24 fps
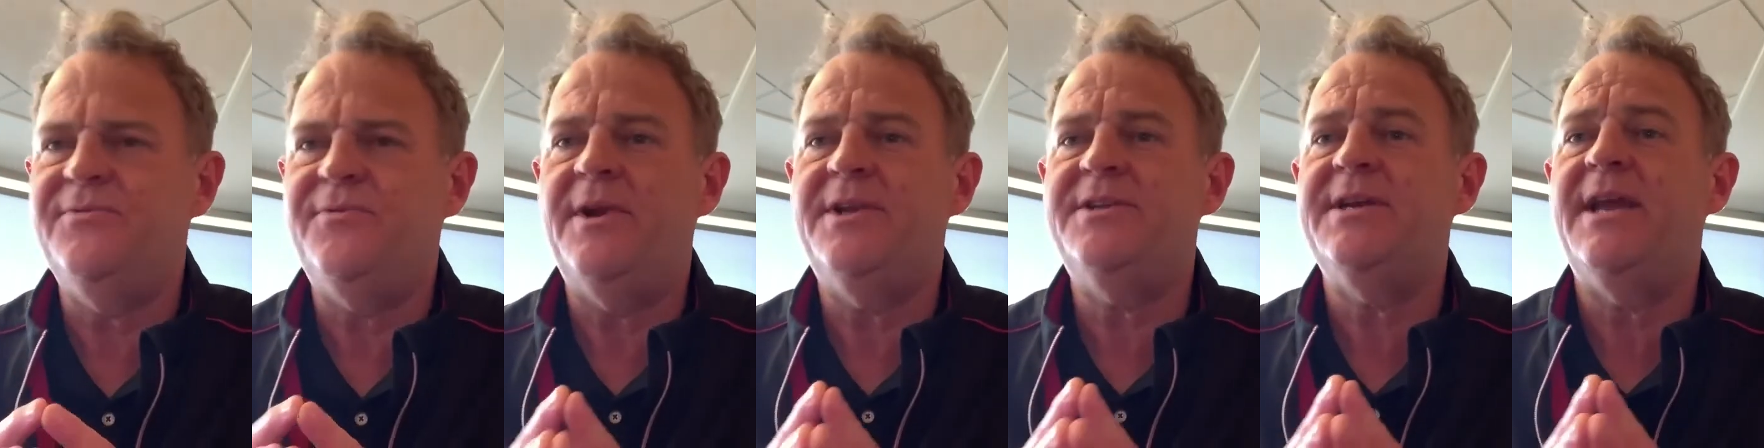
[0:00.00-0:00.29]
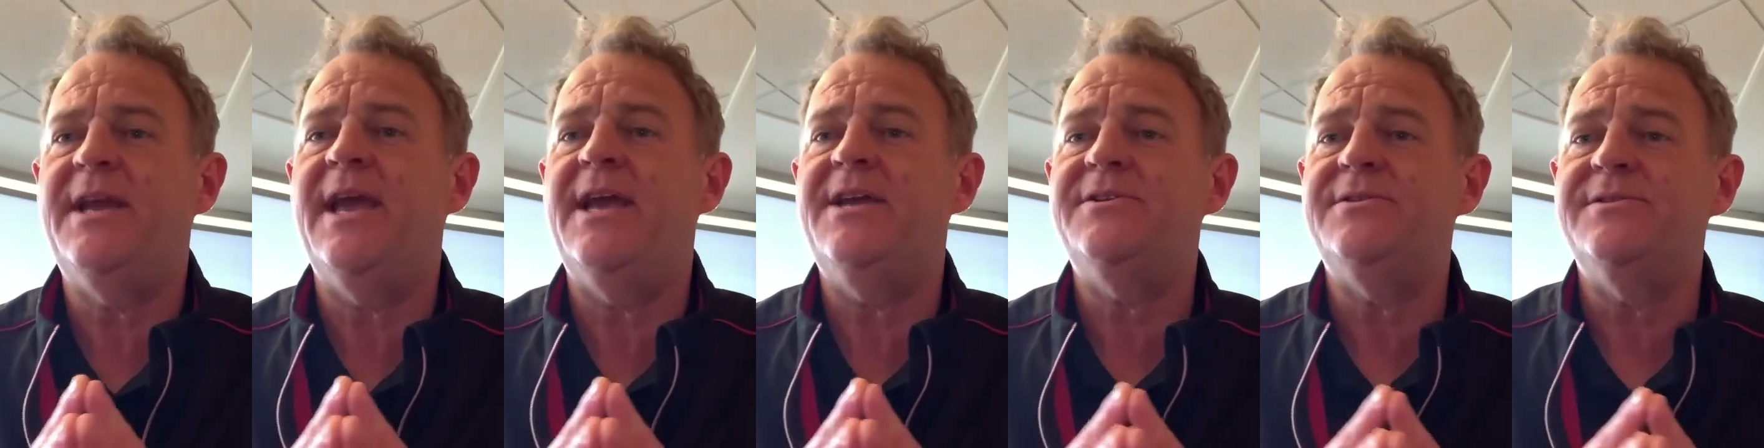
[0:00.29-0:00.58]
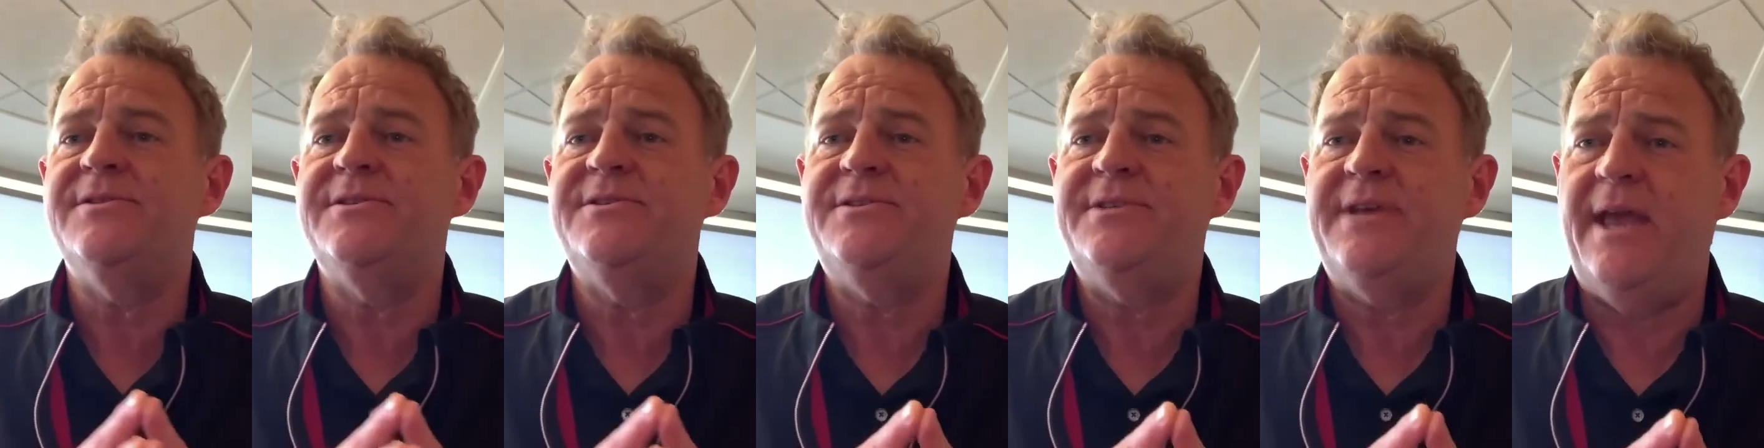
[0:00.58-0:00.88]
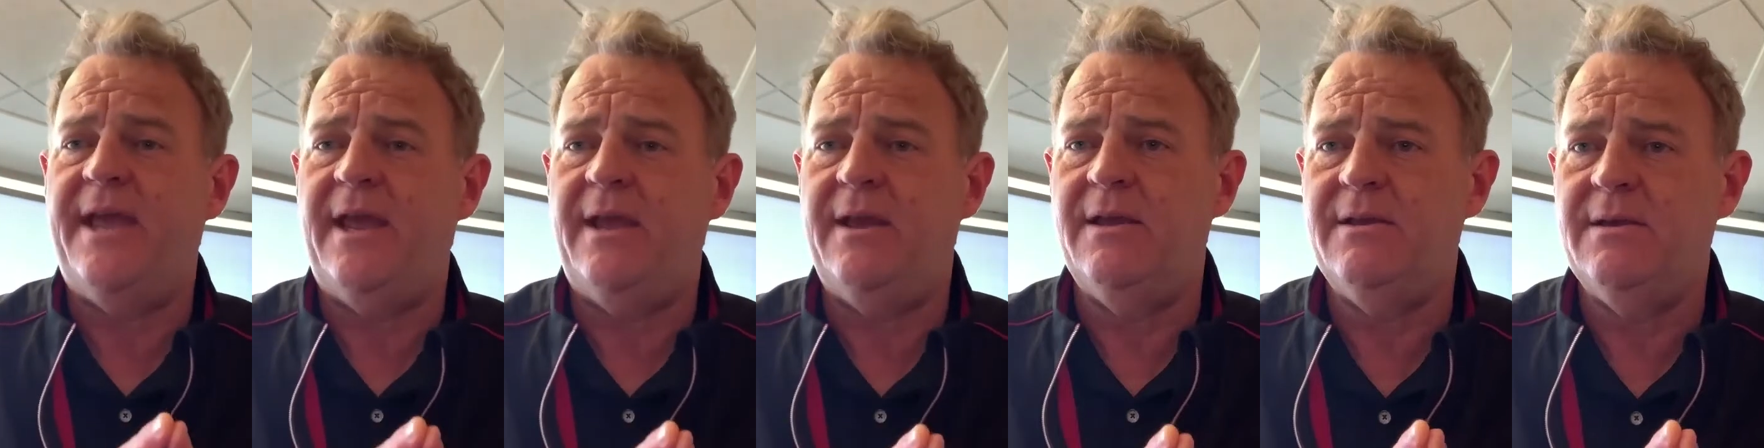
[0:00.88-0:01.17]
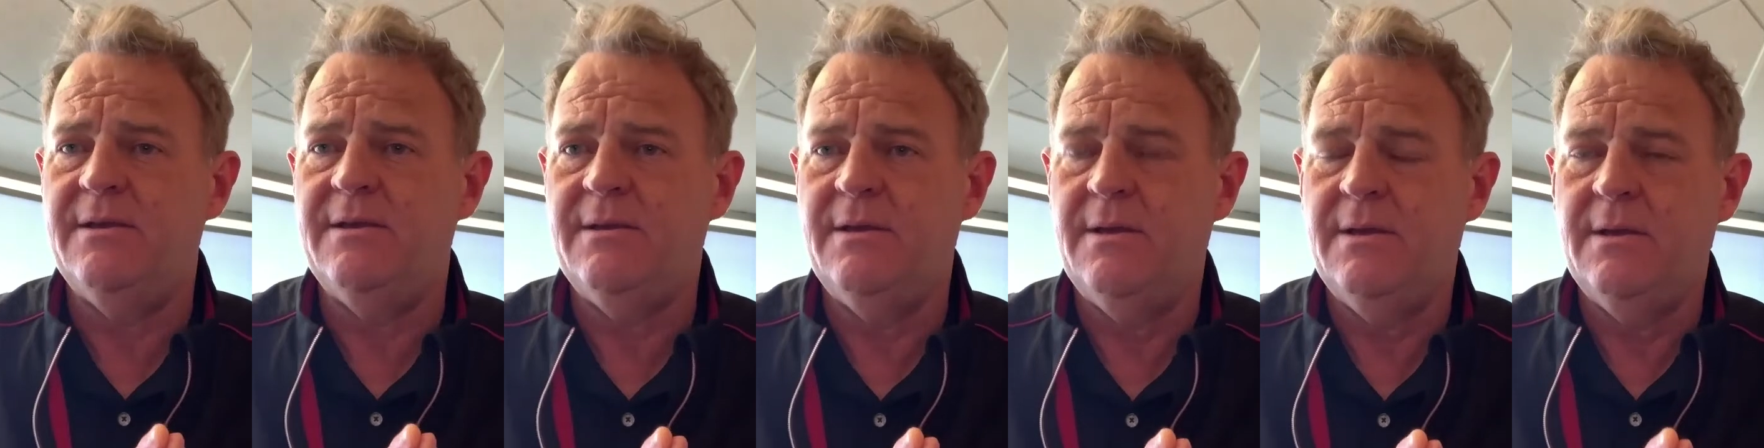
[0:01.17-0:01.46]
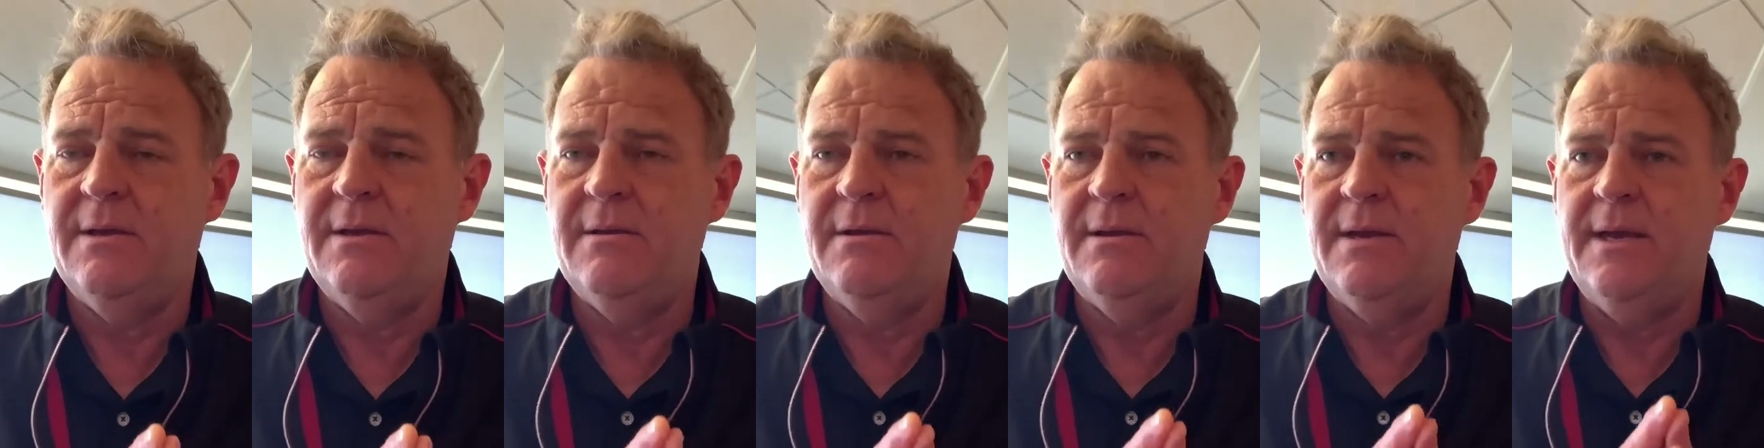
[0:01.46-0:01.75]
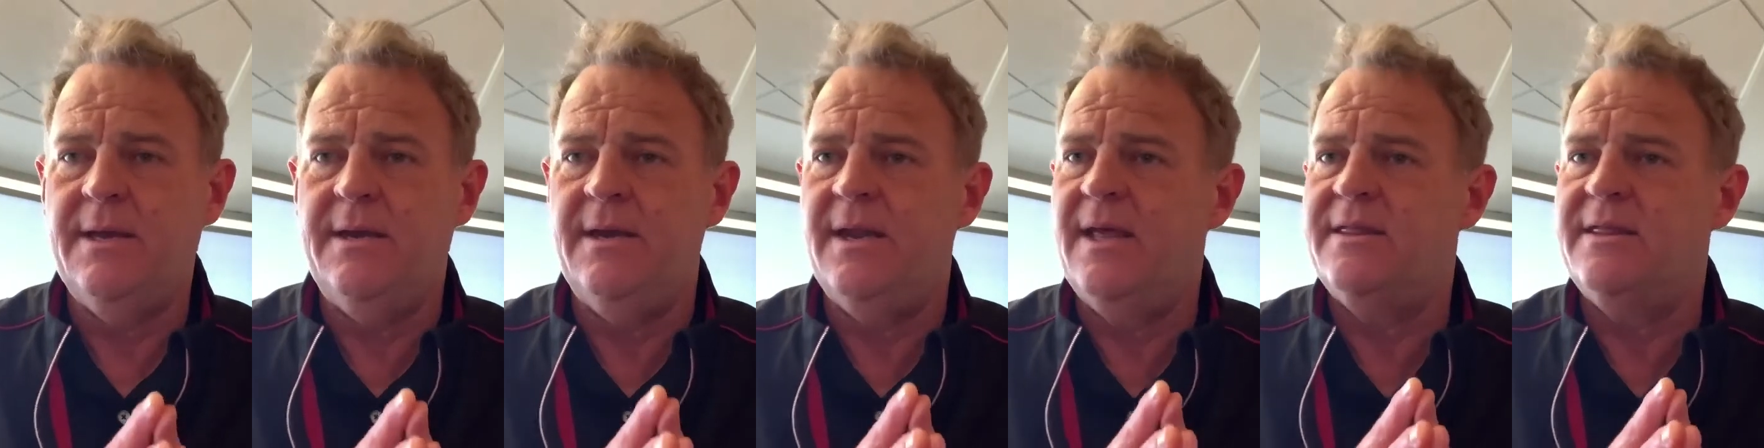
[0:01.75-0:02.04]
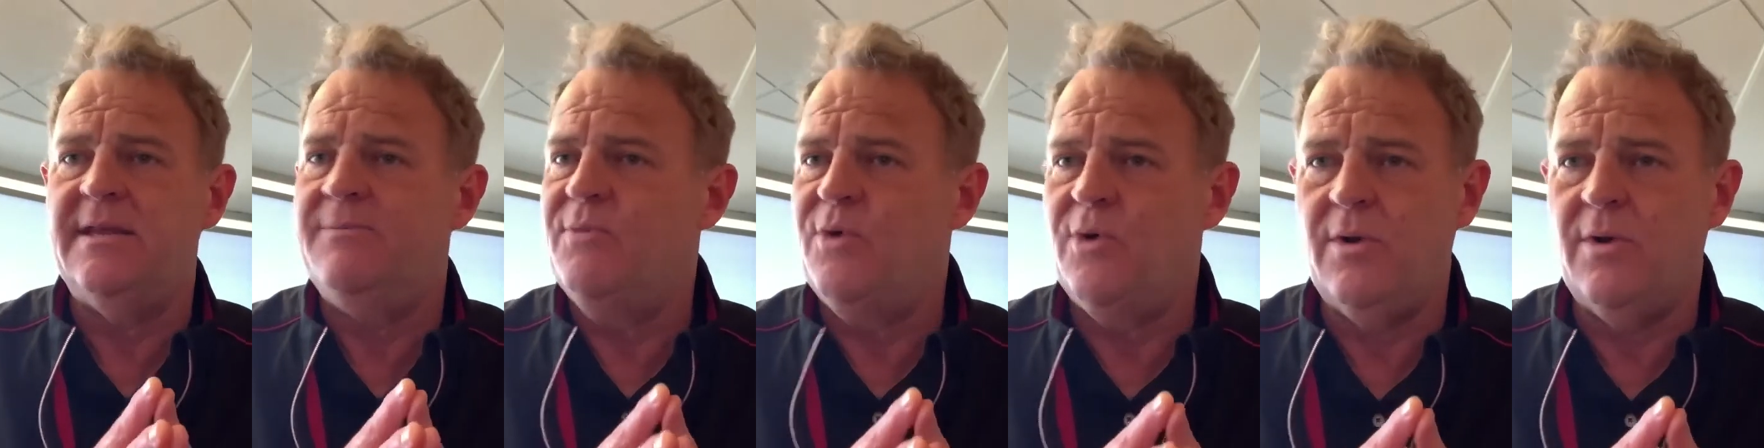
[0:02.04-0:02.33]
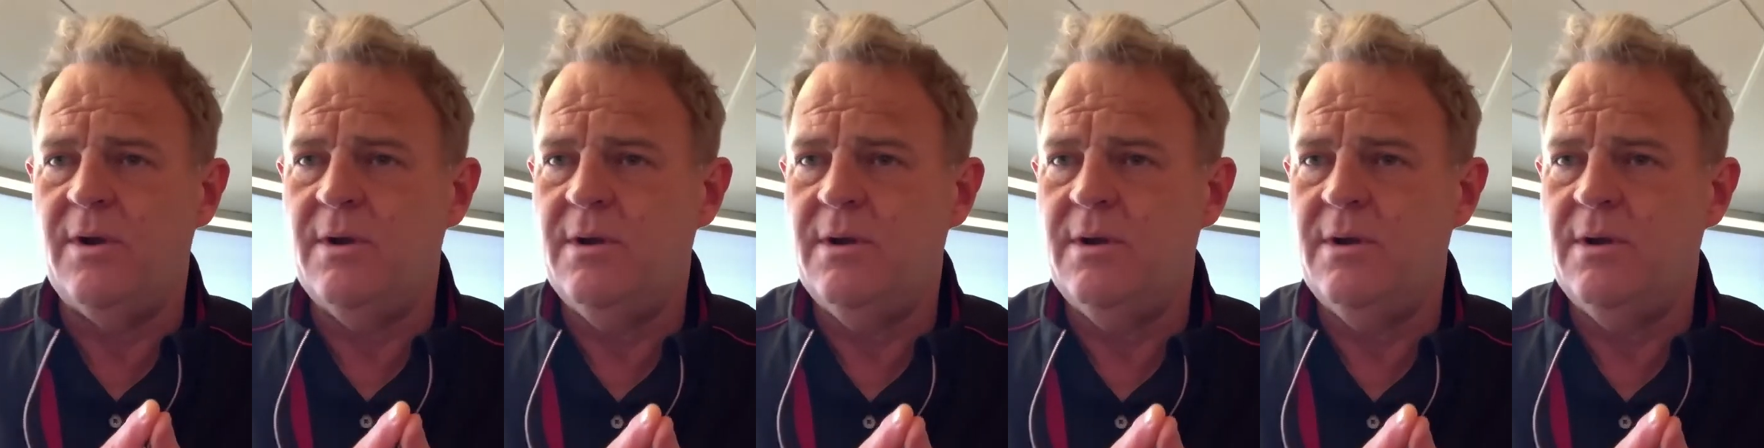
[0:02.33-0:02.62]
for education's sake and nothing more.